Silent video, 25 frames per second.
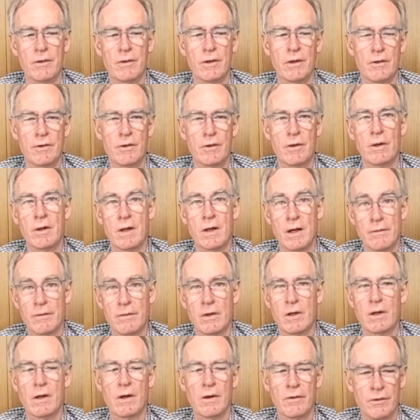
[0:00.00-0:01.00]
And the
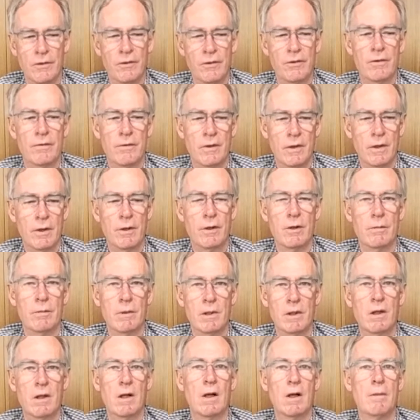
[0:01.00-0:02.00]
Shoalhaven Coast is a very
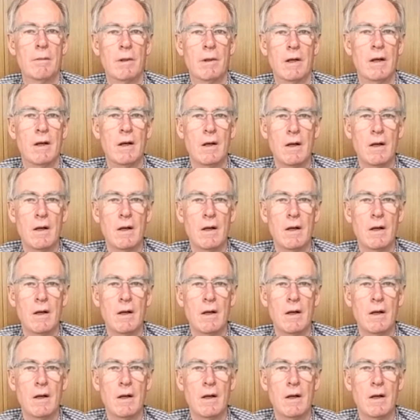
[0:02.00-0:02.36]
humid climate.